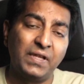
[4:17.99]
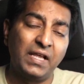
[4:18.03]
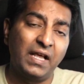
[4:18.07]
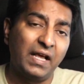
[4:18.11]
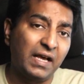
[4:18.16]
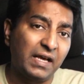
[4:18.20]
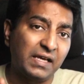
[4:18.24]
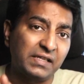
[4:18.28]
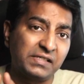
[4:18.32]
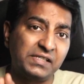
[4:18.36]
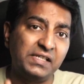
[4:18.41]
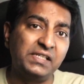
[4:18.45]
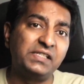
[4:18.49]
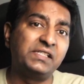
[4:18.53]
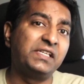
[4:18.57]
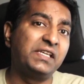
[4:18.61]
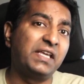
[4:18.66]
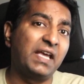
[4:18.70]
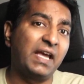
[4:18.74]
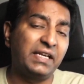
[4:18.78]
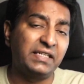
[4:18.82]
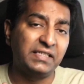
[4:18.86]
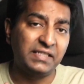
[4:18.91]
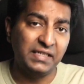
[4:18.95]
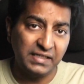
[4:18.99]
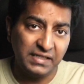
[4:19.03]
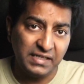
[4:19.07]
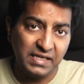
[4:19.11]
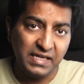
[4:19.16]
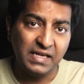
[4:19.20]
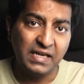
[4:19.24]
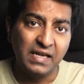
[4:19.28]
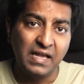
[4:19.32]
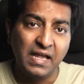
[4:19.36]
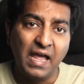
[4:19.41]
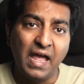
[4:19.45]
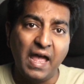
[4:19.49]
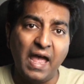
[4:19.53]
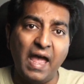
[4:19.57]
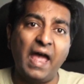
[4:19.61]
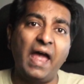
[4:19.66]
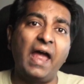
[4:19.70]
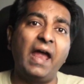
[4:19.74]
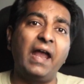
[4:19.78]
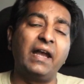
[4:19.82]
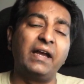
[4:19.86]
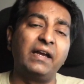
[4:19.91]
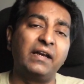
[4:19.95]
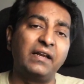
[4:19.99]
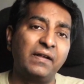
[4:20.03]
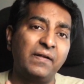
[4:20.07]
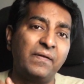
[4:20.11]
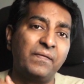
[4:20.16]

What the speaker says: CCITT, and